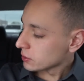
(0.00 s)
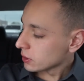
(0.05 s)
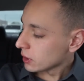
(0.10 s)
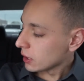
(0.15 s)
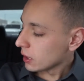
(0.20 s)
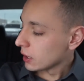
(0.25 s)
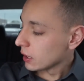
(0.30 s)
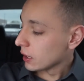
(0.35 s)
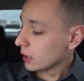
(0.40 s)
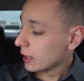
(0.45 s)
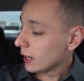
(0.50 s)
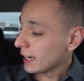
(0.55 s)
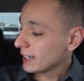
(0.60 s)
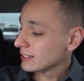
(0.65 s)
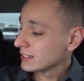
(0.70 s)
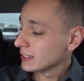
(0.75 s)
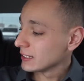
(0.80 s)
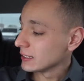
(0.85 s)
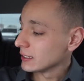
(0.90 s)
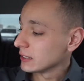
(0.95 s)

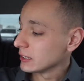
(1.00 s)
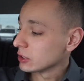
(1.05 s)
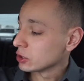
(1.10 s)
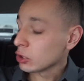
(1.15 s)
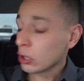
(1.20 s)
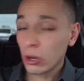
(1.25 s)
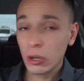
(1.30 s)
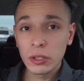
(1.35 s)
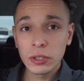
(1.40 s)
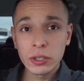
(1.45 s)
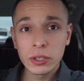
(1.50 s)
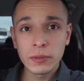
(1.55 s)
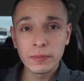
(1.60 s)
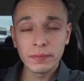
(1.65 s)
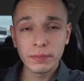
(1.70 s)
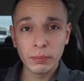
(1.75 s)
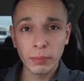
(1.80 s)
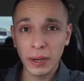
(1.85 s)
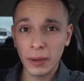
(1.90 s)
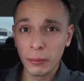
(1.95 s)
Icy Charge,
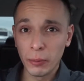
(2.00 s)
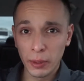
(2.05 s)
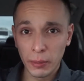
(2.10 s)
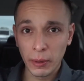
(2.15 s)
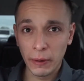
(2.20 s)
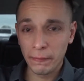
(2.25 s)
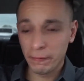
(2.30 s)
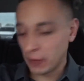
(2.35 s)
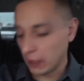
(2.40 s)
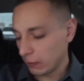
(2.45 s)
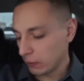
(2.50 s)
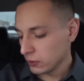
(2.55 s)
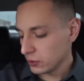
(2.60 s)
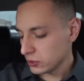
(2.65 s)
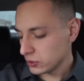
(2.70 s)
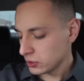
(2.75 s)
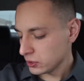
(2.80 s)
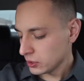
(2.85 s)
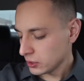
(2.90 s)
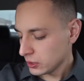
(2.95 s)
one of my
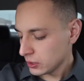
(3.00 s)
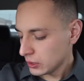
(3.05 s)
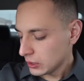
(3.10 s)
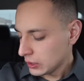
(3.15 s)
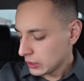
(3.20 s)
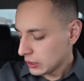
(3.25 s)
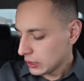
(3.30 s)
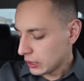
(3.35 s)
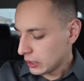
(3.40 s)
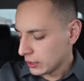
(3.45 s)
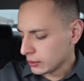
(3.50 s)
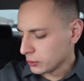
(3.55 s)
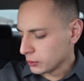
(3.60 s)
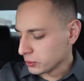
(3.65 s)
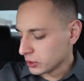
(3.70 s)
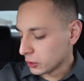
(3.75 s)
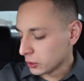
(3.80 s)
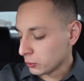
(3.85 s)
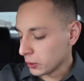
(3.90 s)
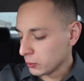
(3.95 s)
favorites, along with
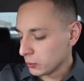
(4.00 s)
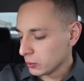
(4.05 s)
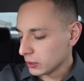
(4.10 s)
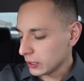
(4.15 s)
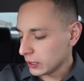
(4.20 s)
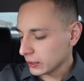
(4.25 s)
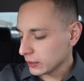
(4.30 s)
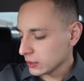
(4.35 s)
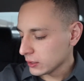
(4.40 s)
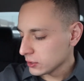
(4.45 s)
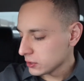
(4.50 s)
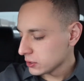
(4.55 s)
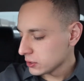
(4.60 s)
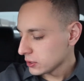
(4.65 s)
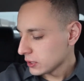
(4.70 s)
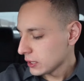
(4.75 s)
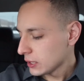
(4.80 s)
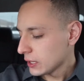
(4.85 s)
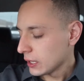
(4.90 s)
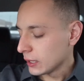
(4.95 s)
the green one like this.
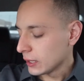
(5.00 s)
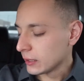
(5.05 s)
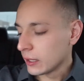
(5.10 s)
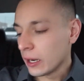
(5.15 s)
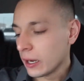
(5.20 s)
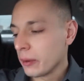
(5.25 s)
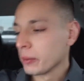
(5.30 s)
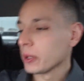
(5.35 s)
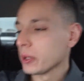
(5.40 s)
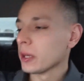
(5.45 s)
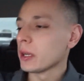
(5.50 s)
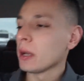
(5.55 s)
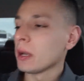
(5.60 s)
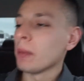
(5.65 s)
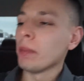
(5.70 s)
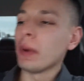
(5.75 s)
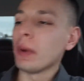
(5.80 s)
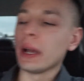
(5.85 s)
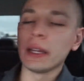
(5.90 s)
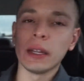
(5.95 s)
And then I'm gonna
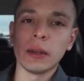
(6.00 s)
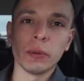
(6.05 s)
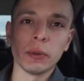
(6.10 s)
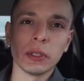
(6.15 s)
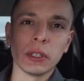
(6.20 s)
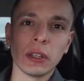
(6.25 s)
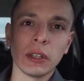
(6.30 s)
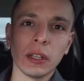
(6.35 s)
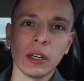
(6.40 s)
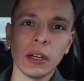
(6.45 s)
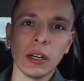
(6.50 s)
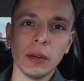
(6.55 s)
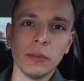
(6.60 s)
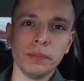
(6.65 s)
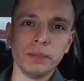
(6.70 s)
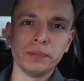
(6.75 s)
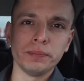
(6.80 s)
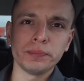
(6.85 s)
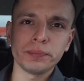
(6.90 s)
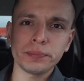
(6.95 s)
combine it with
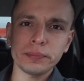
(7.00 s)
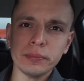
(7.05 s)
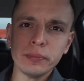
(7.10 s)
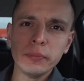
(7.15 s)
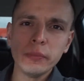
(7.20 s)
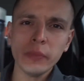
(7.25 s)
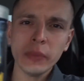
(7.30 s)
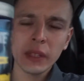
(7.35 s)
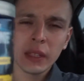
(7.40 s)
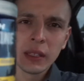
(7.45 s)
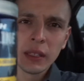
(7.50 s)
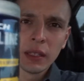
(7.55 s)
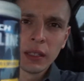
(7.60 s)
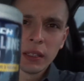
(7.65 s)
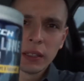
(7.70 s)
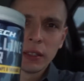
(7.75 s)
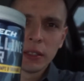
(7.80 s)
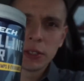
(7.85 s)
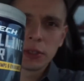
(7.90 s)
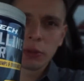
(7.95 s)

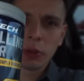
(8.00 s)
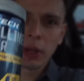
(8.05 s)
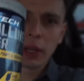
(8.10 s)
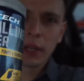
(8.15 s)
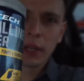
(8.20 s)
this right